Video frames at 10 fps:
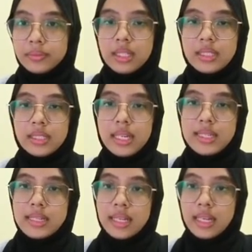
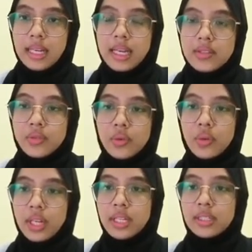Nestle has
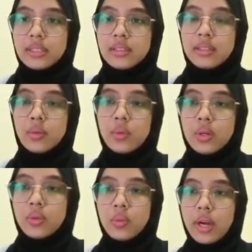ruling the
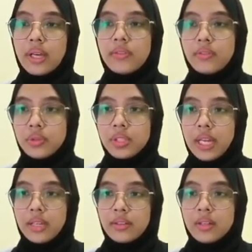worldwide food
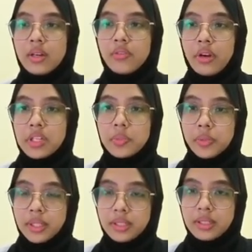and
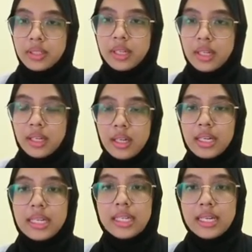refreshment
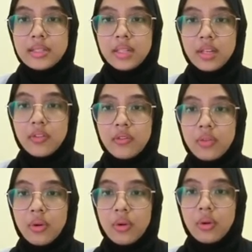industry
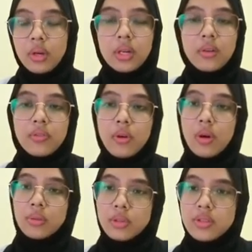for
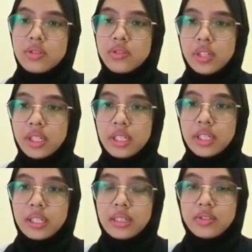almost three
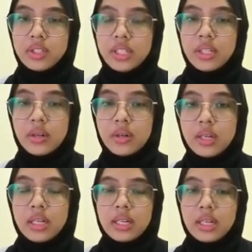
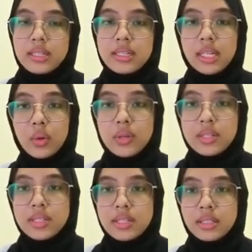
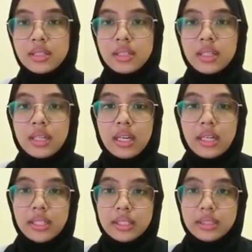sequential
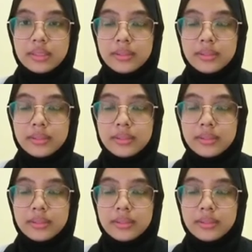years.